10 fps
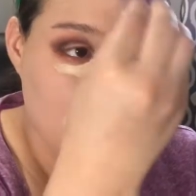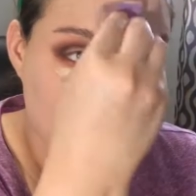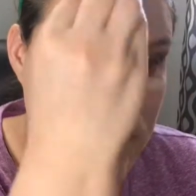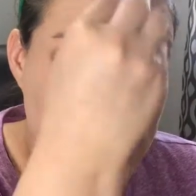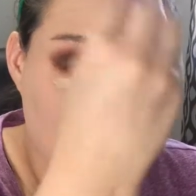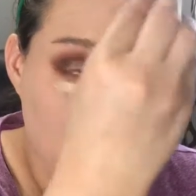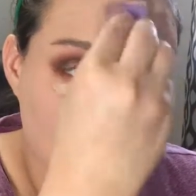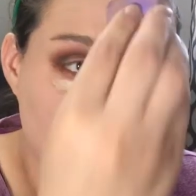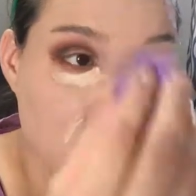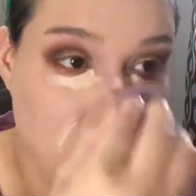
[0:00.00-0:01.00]
this in
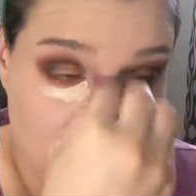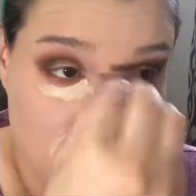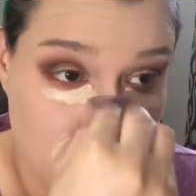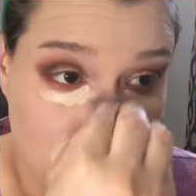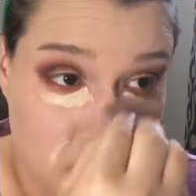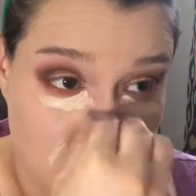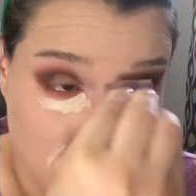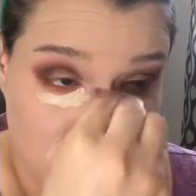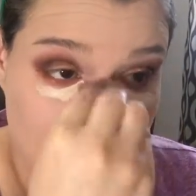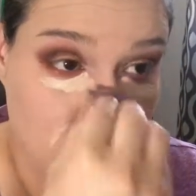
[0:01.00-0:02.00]

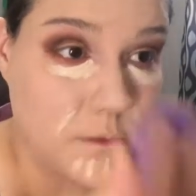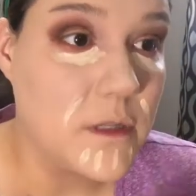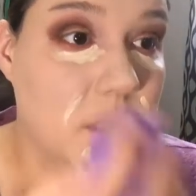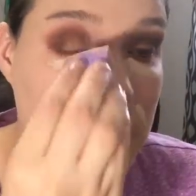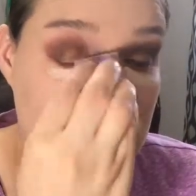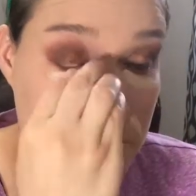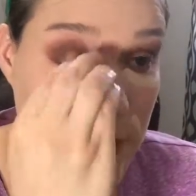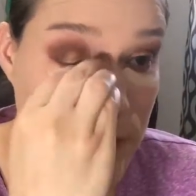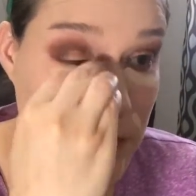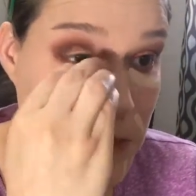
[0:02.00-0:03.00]
with the
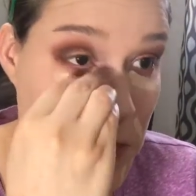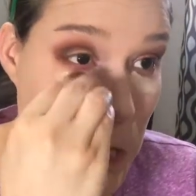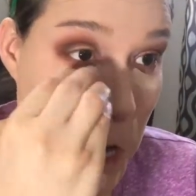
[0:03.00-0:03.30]
sponge.